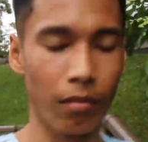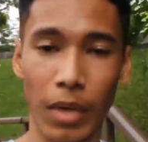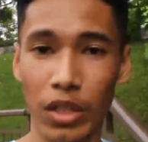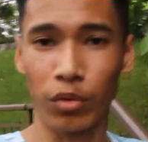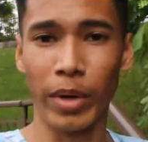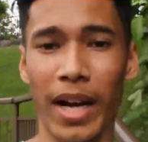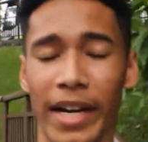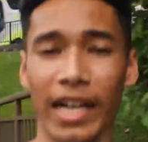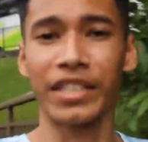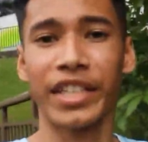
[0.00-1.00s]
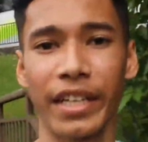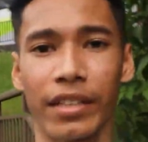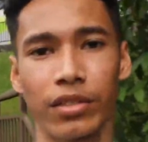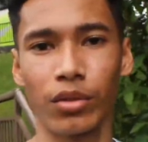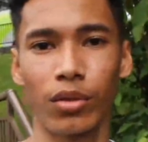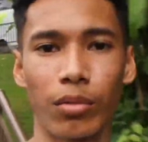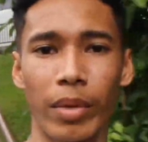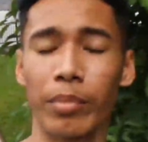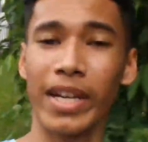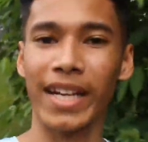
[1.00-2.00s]
but too bad I can't take, so
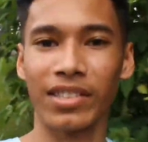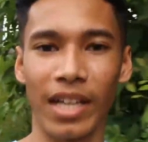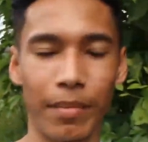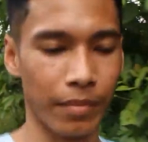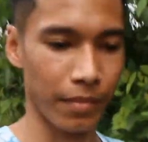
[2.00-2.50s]
maybe next time.